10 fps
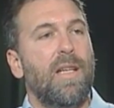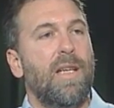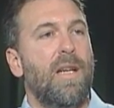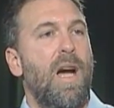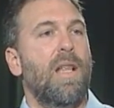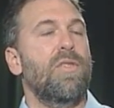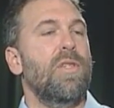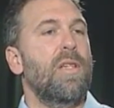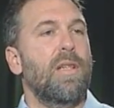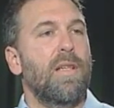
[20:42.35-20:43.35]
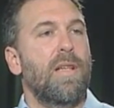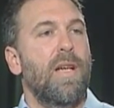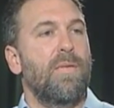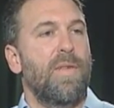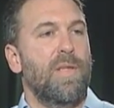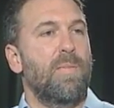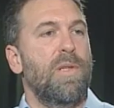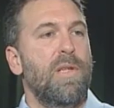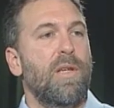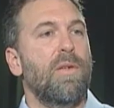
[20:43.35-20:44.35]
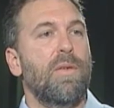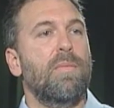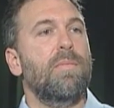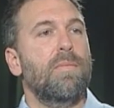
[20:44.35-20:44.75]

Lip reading: ecology of this particular